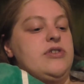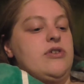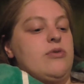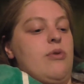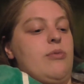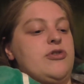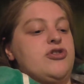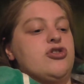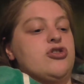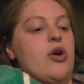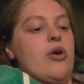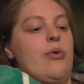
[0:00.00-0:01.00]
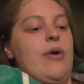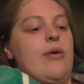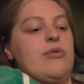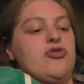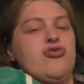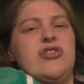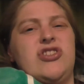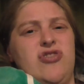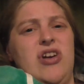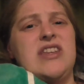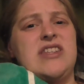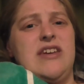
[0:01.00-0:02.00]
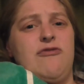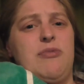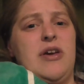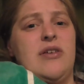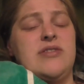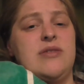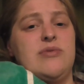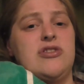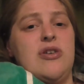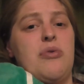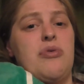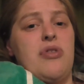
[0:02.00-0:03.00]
the other one was it was restrictive because it was so